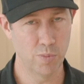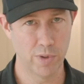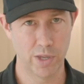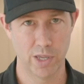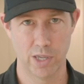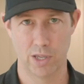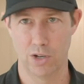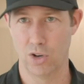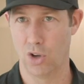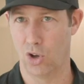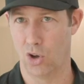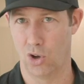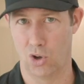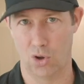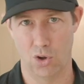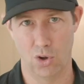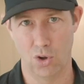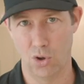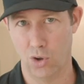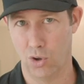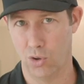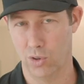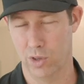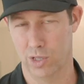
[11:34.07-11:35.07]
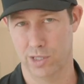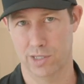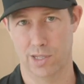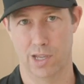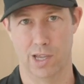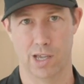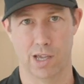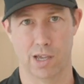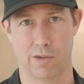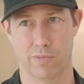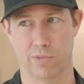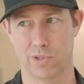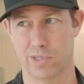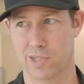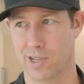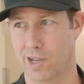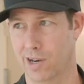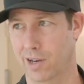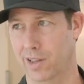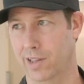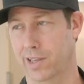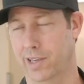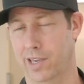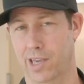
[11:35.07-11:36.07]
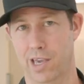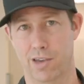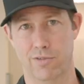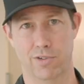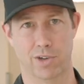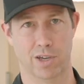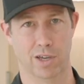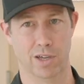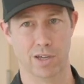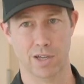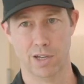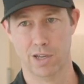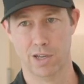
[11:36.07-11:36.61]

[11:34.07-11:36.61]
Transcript: bit all the time. It's kind of like having a